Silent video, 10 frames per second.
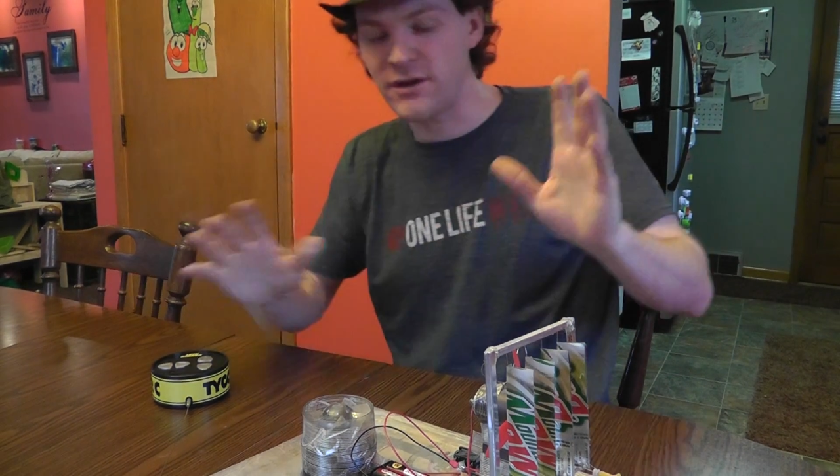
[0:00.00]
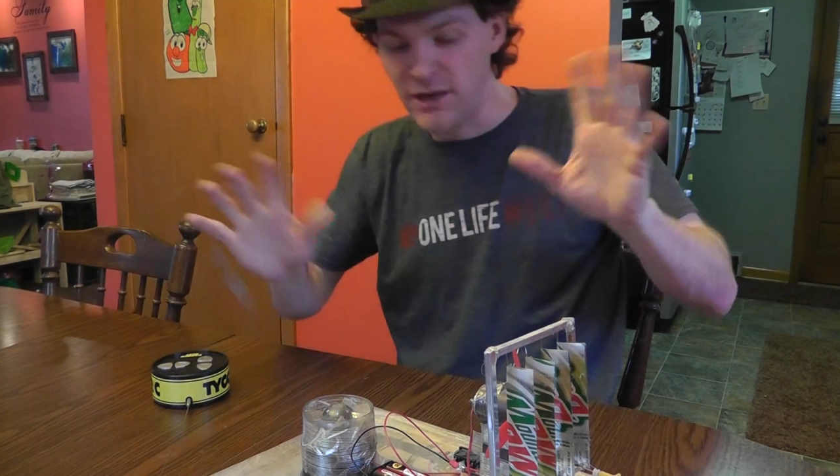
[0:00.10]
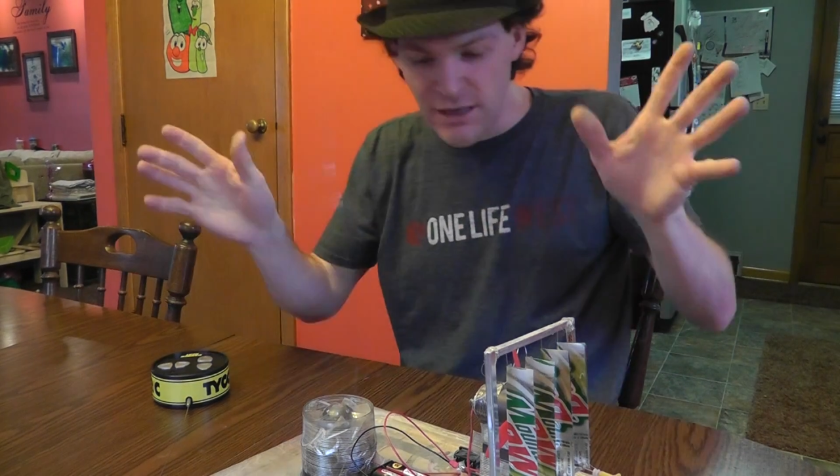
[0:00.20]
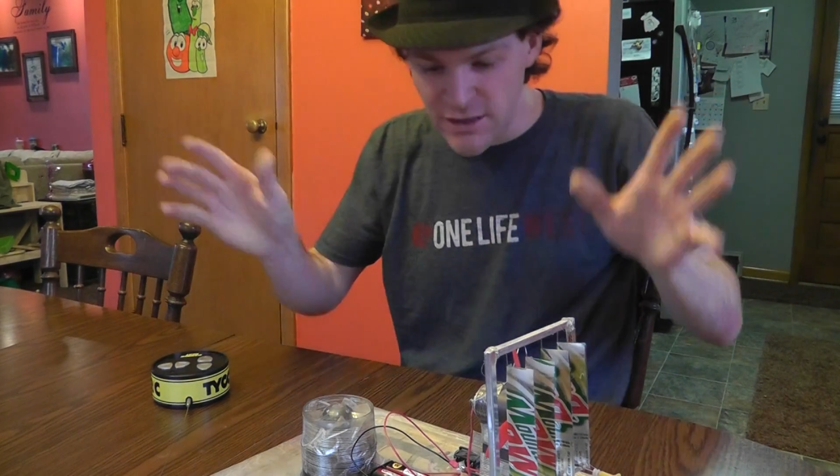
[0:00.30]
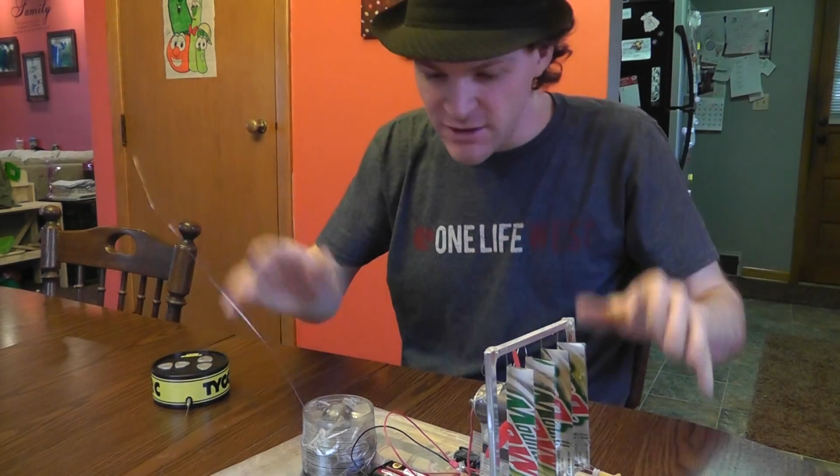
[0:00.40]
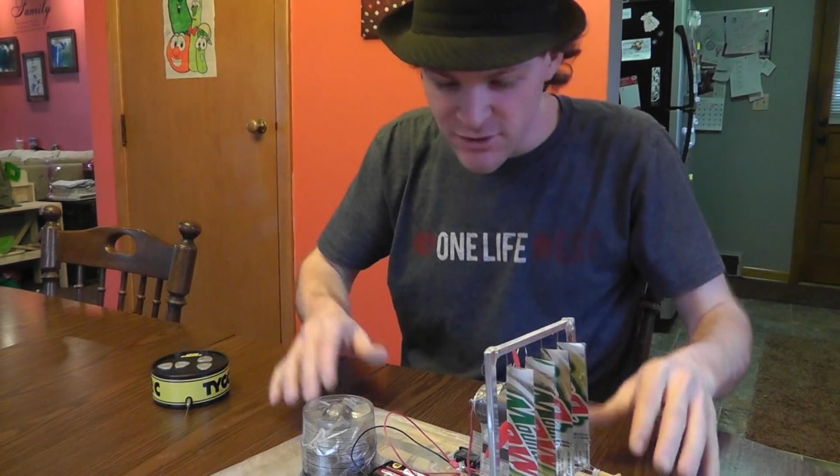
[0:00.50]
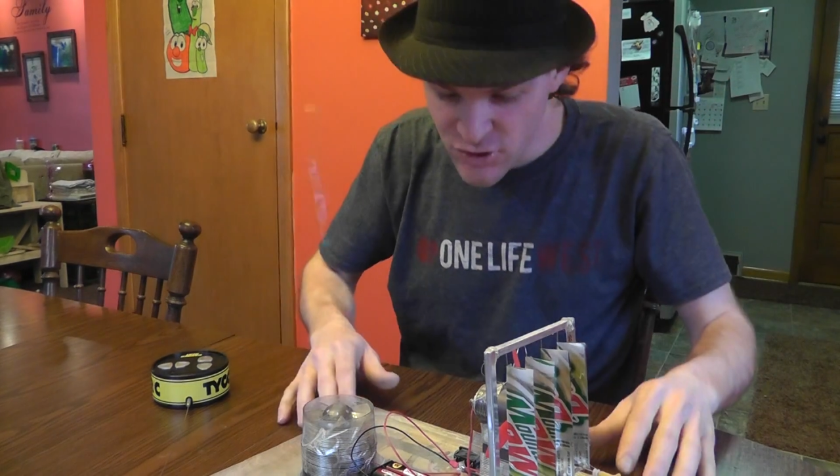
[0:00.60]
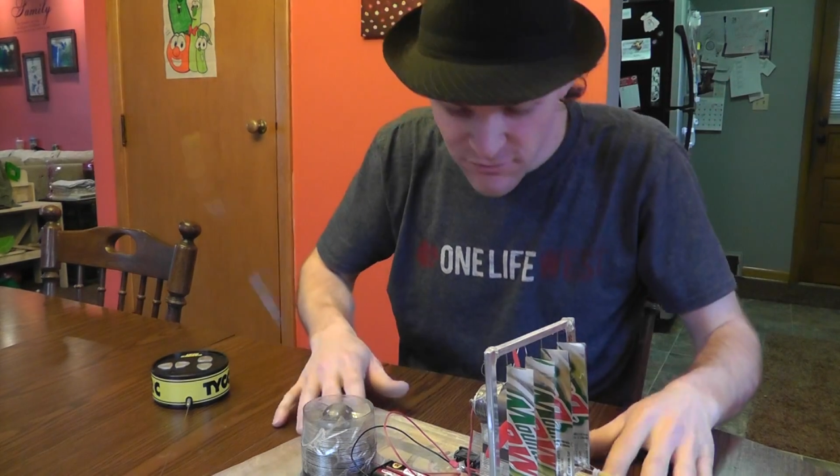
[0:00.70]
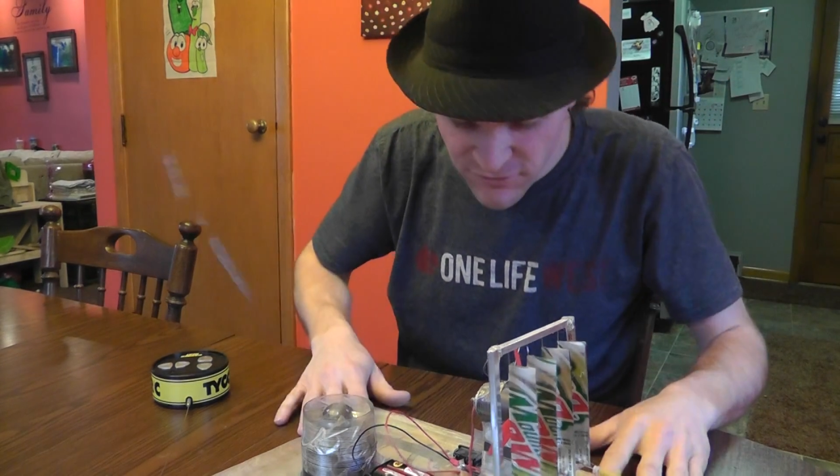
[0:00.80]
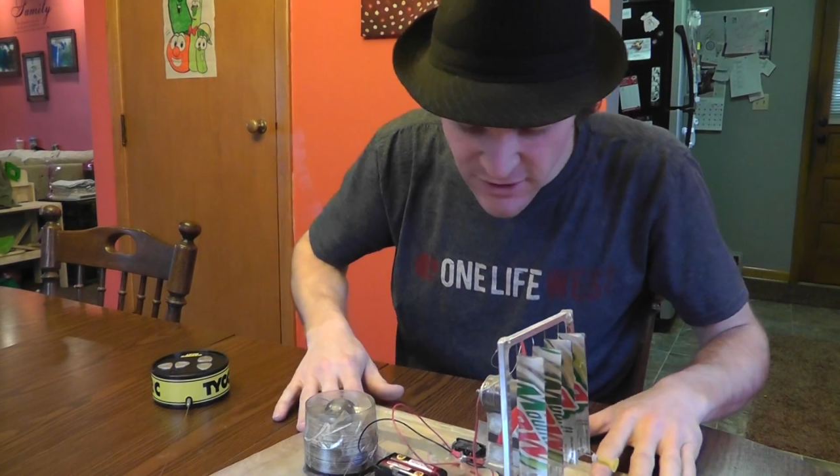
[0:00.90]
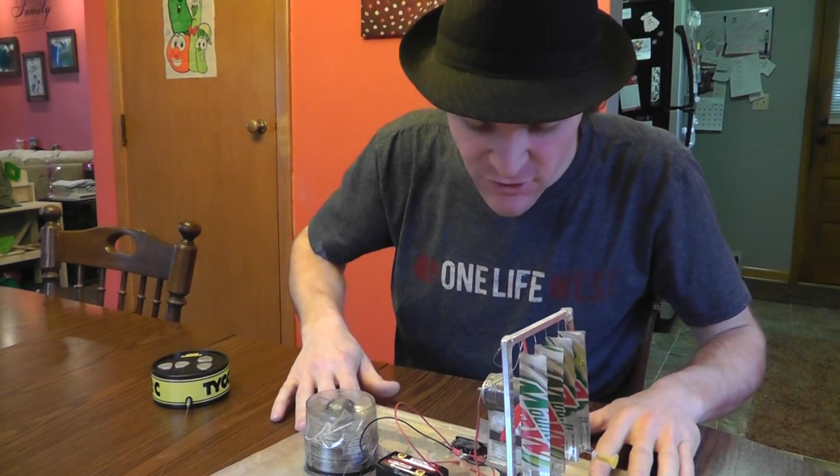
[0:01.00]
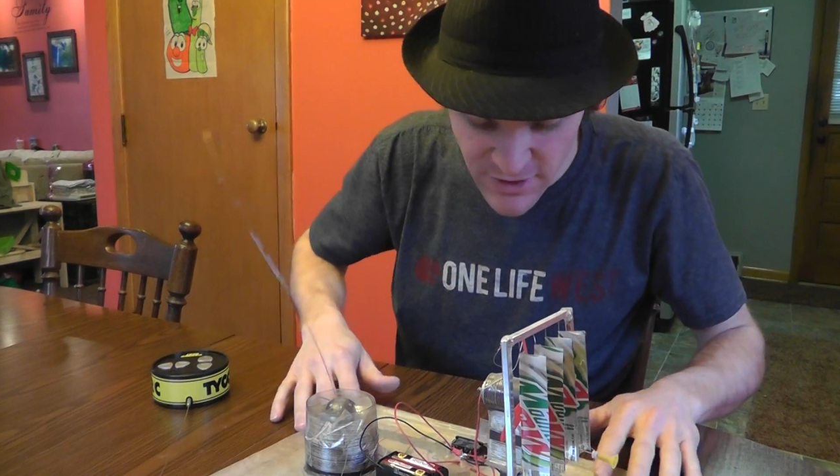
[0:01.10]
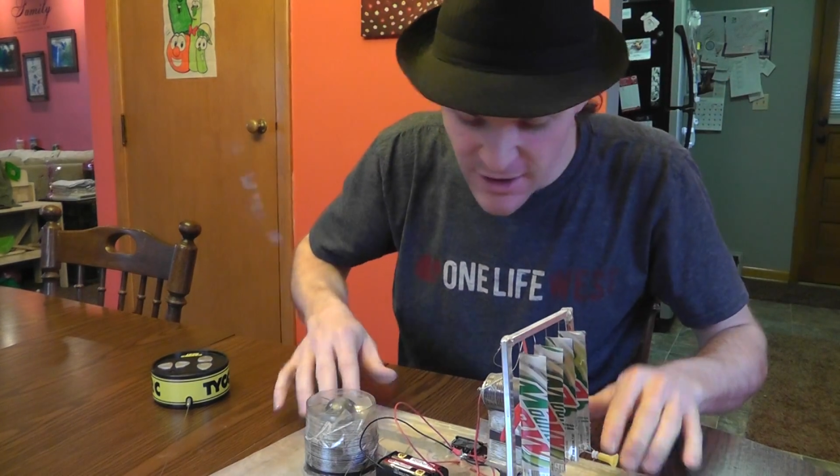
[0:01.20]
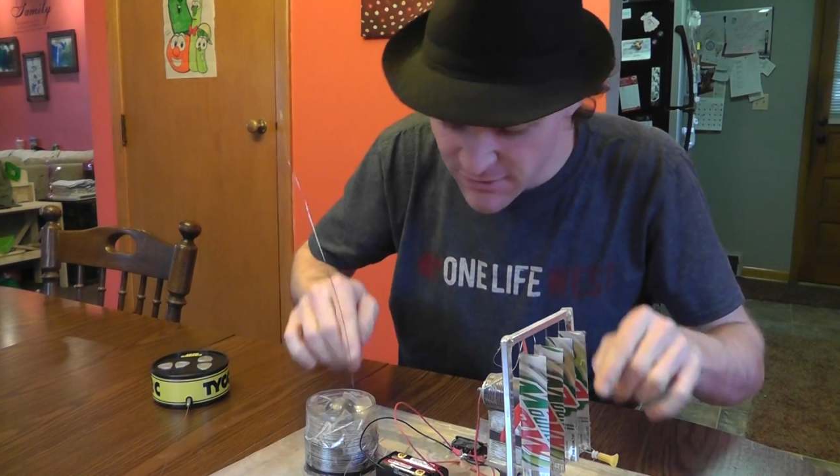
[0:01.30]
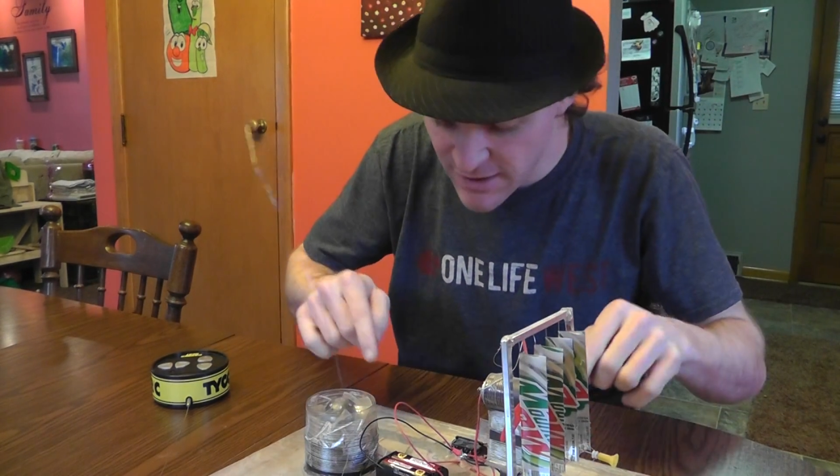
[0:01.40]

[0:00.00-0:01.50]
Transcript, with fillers: and couldn't figure it out,